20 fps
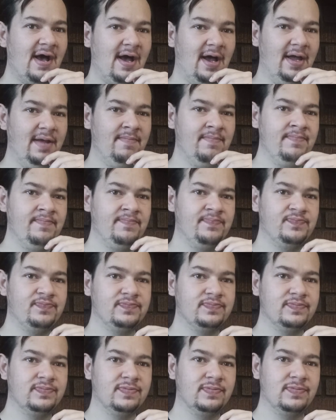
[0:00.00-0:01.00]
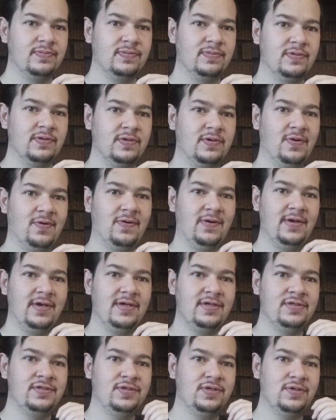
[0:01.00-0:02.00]
I'm
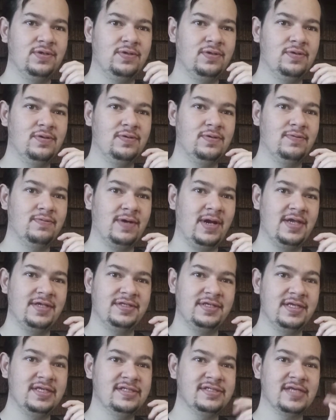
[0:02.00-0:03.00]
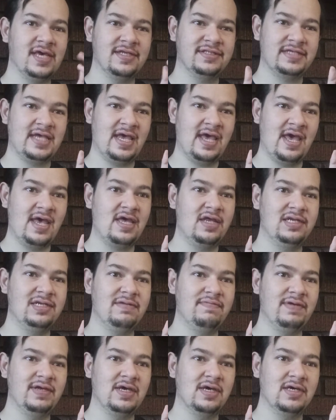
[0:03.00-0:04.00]
going to rate these at the
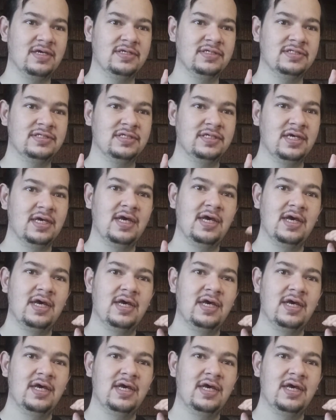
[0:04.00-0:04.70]
end because